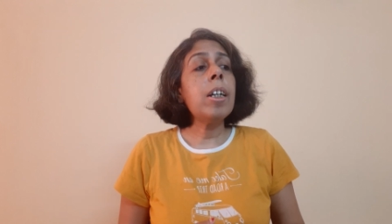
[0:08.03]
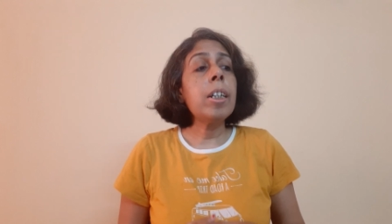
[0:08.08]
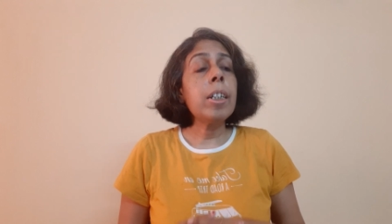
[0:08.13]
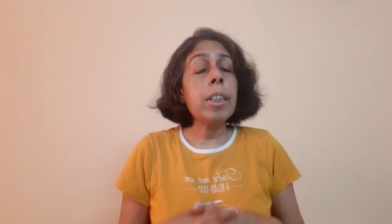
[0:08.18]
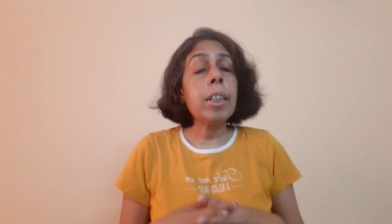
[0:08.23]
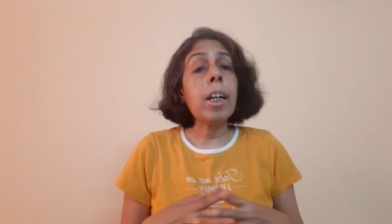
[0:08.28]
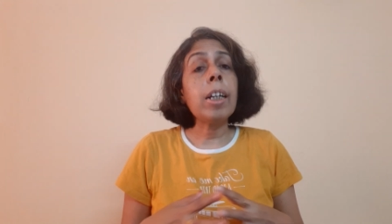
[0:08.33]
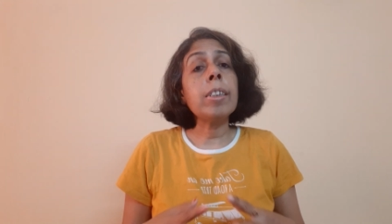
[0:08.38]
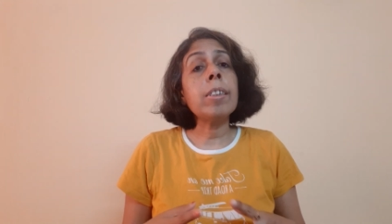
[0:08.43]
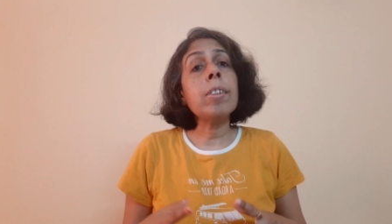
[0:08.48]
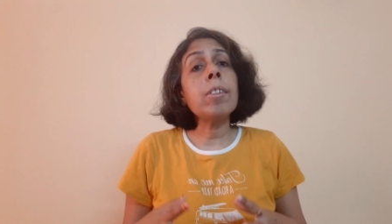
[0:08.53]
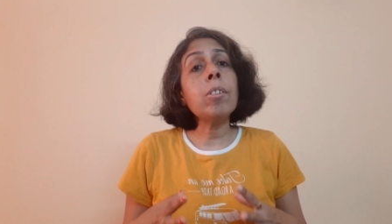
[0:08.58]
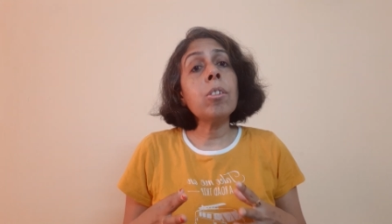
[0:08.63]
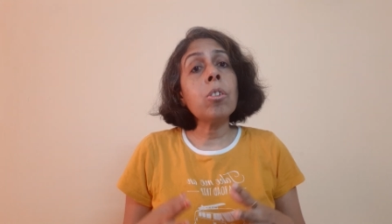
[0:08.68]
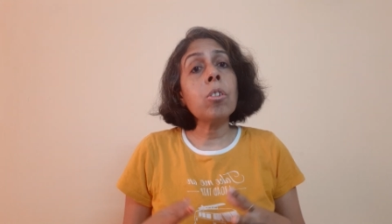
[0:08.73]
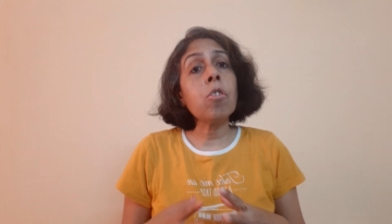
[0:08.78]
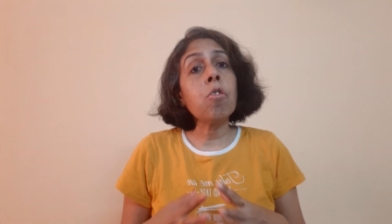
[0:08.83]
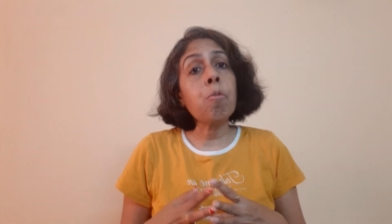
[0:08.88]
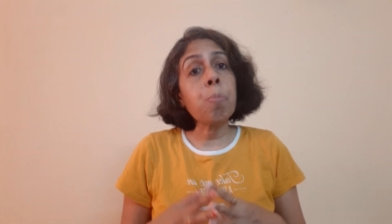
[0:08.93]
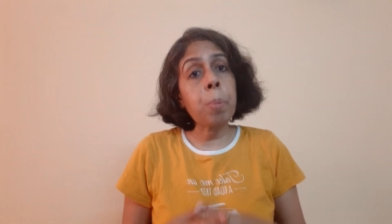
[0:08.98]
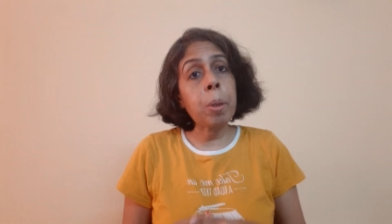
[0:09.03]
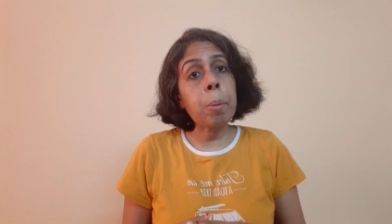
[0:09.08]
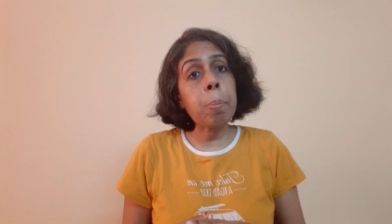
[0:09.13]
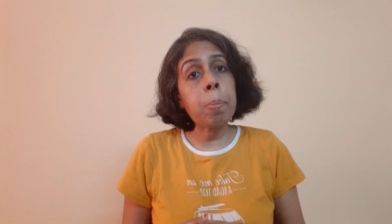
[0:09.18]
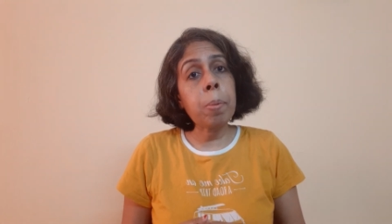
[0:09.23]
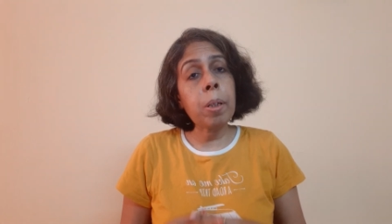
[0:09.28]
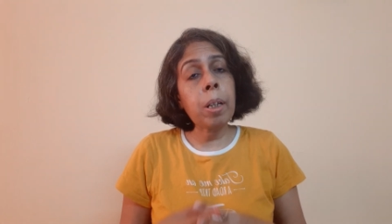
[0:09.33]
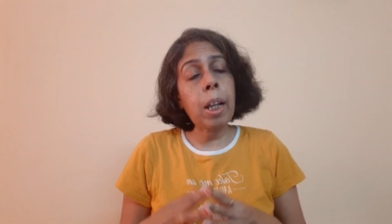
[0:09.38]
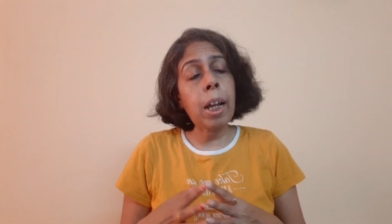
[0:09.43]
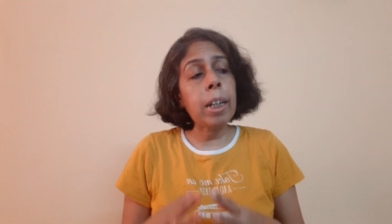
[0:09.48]
dozens of
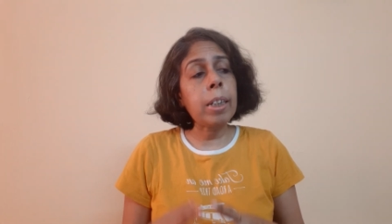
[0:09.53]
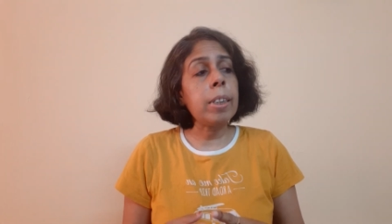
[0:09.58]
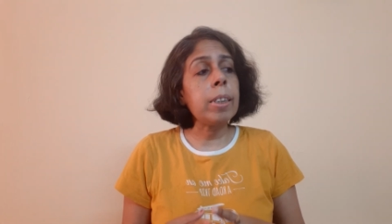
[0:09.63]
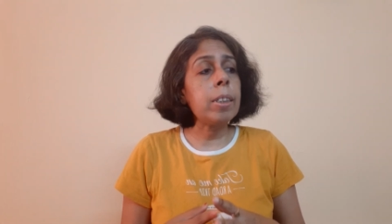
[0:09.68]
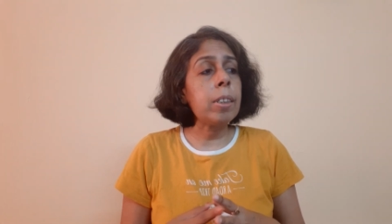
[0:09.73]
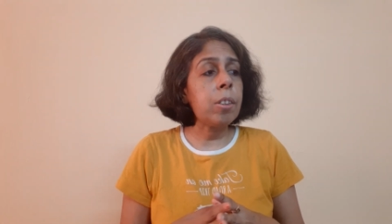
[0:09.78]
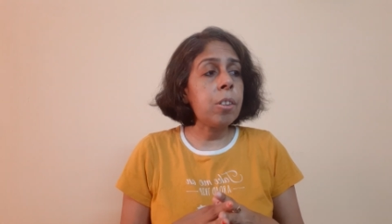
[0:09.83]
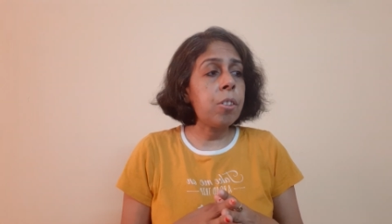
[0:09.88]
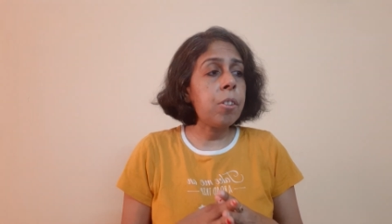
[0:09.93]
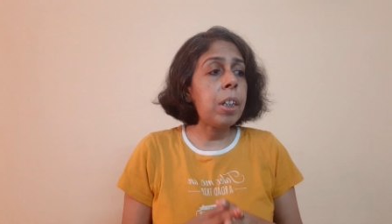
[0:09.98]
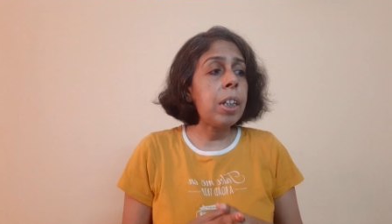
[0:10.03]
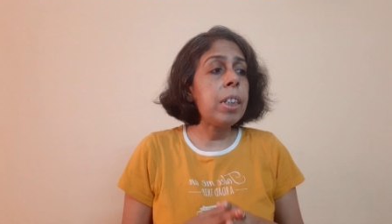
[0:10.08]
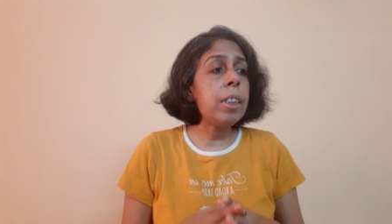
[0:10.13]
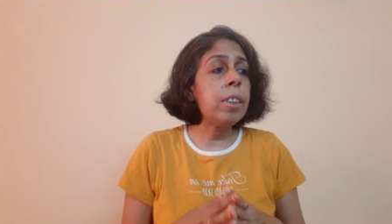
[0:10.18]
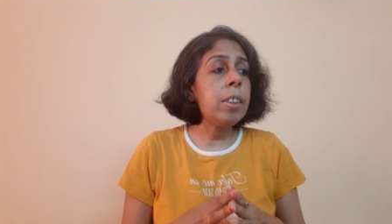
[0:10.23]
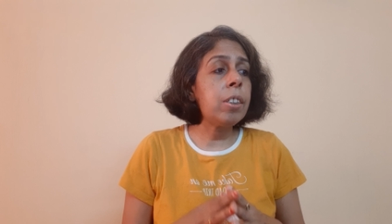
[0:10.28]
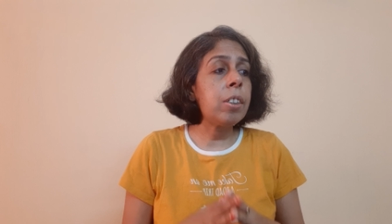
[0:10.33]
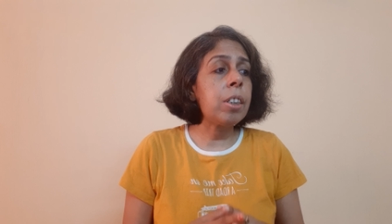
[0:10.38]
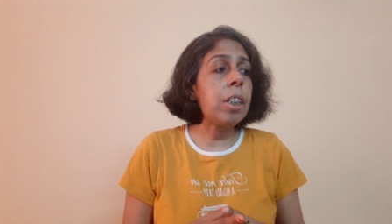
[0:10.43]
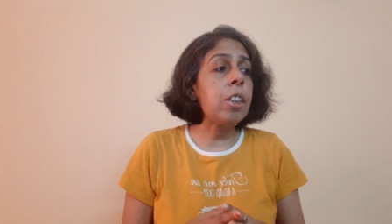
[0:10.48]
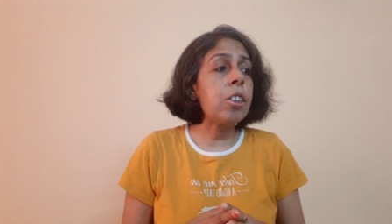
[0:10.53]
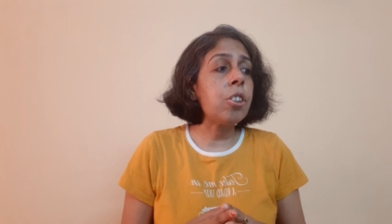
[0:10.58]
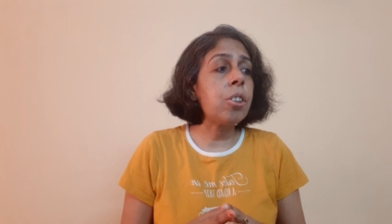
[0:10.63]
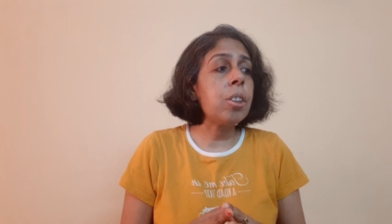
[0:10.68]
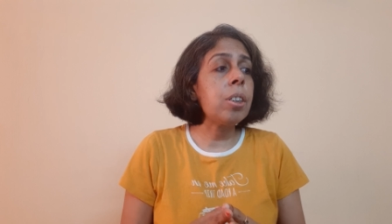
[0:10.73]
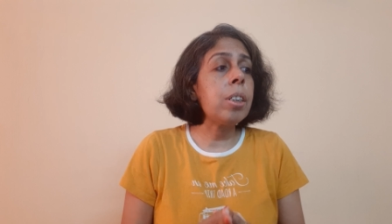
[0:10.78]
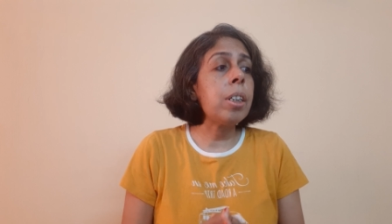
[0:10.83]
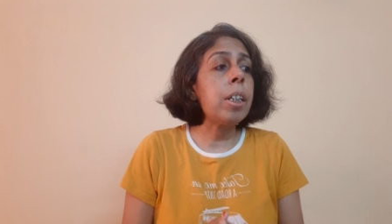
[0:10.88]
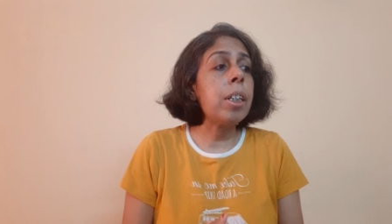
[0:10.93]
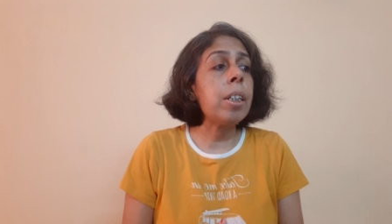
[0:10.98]
people at a train
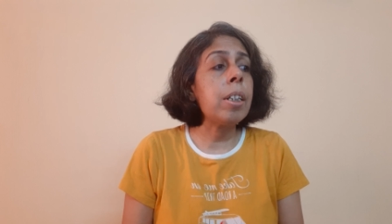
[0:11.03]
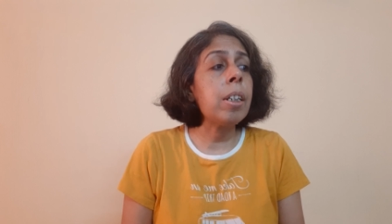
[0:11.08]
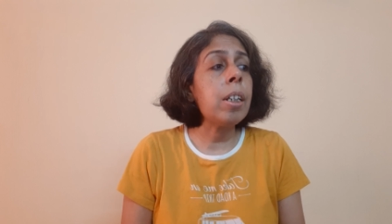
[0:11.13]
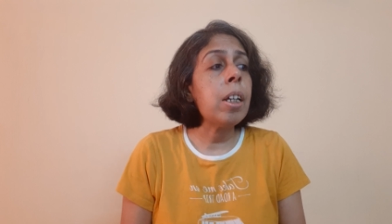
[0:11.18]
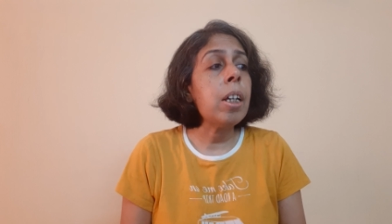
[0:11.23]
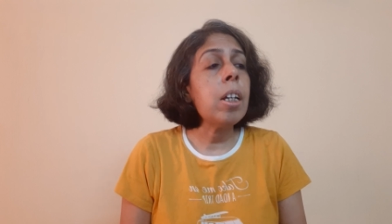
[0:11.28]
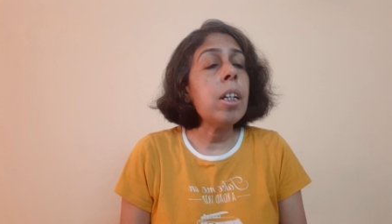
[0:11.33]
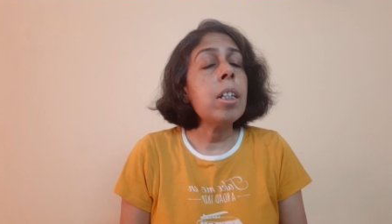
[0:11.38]
station in